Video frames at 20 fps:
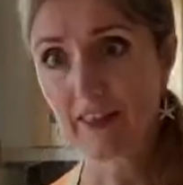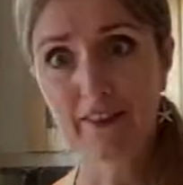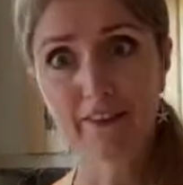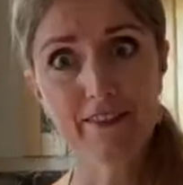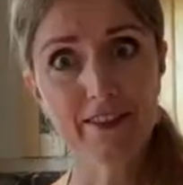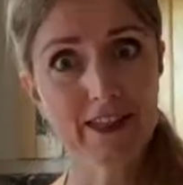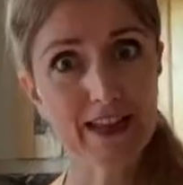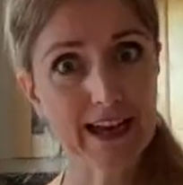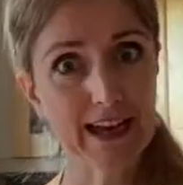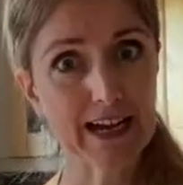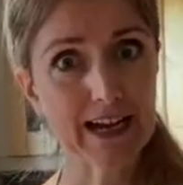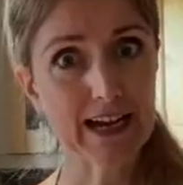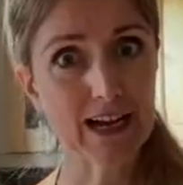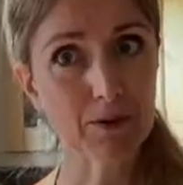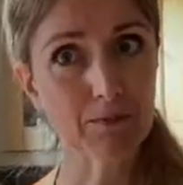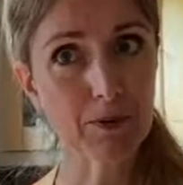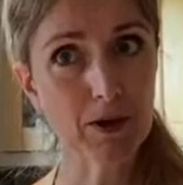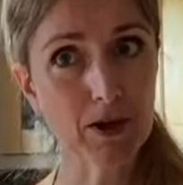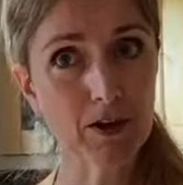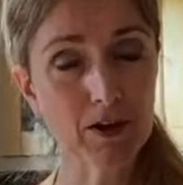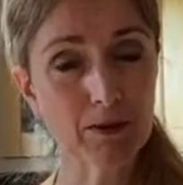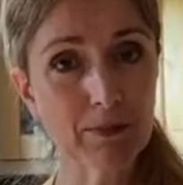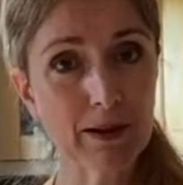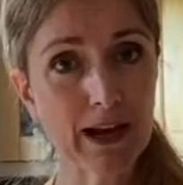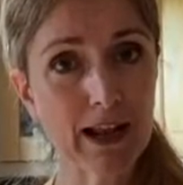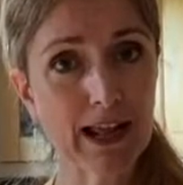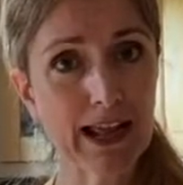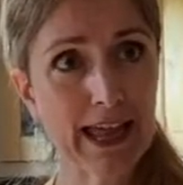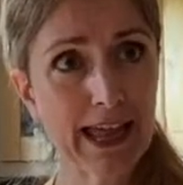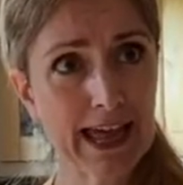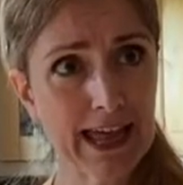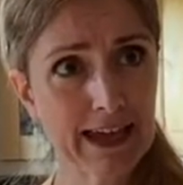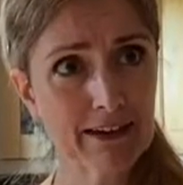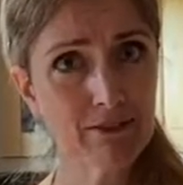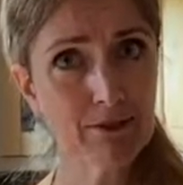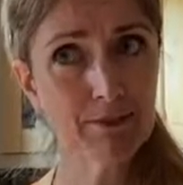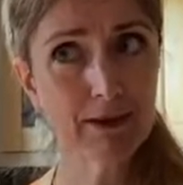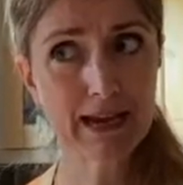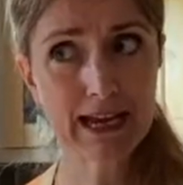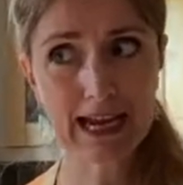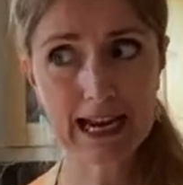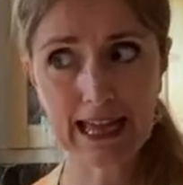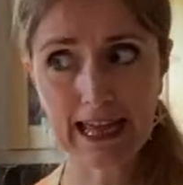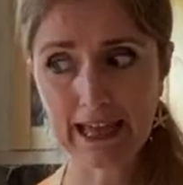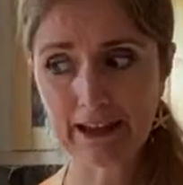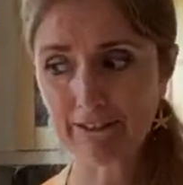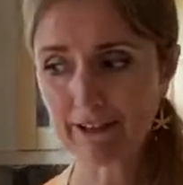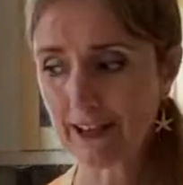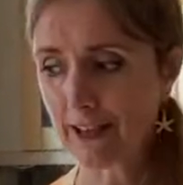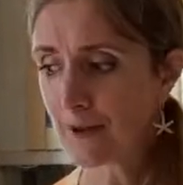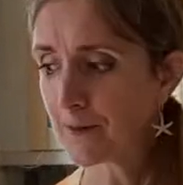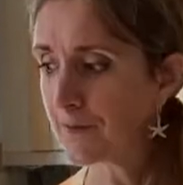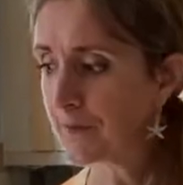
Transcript: the antler bone, a bit like Harry McClary.